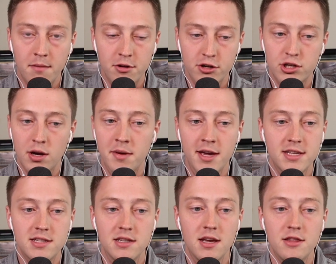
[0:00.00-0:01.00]
There's some
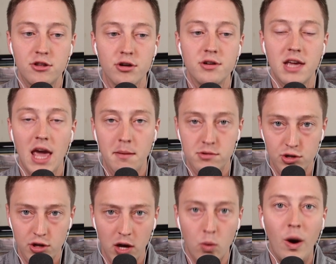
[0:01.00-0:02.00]
hits in during games where
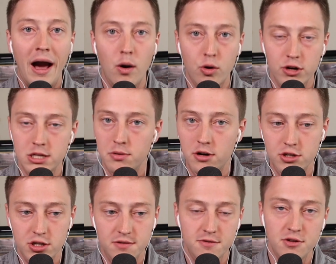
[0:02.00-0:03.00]
you're like, wow, Krys Barnes
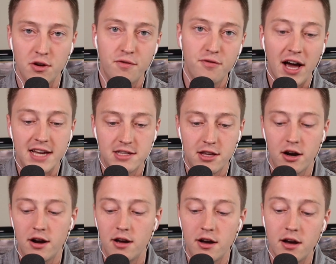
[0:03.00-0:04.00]
just, you know, flies in there
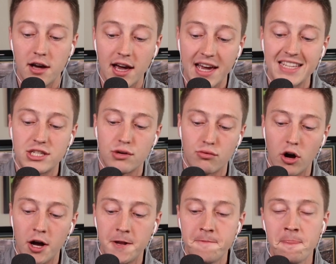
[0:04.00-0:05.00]
against the
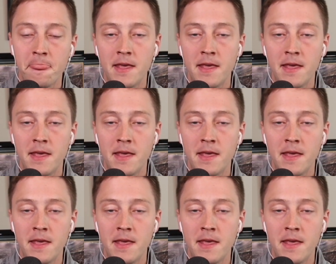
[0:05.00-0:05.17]
run.